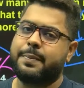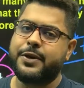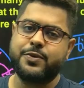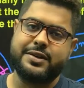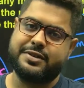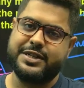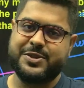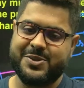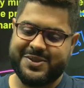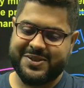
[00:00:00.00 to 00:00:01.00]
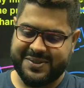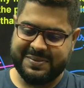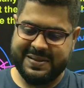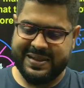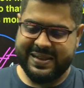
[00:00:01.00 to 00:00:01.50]
to address those.
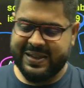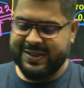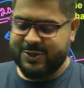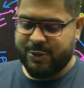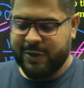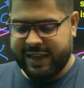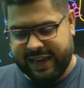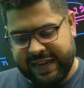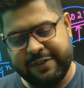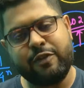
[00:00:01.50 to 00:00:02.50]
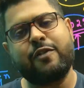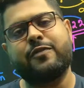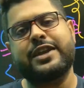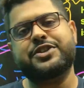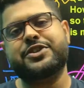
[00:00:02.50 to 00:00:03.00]
So again, if you have
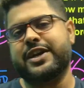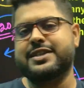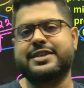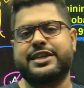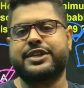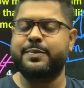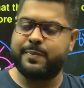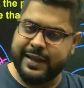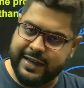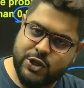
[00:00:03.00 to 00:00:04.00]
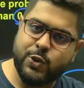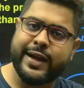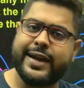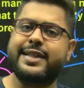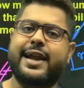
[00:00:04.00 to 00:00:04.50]
enjoyed the session, please do
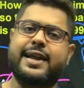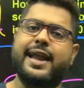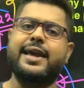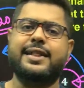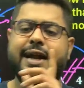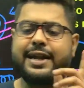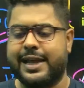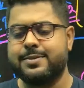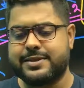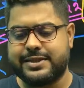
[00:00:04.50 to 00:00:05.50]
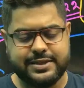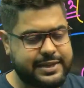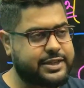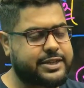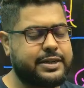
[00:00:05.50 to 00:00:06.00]
hit that like. That helps this
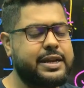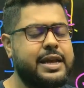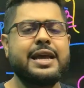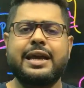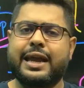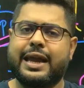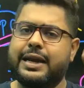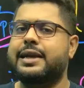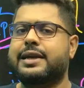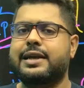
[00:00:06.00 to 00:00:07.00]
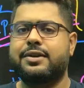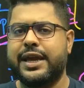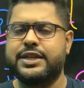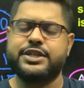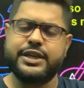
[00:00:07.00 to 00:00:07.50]
session get a little reach.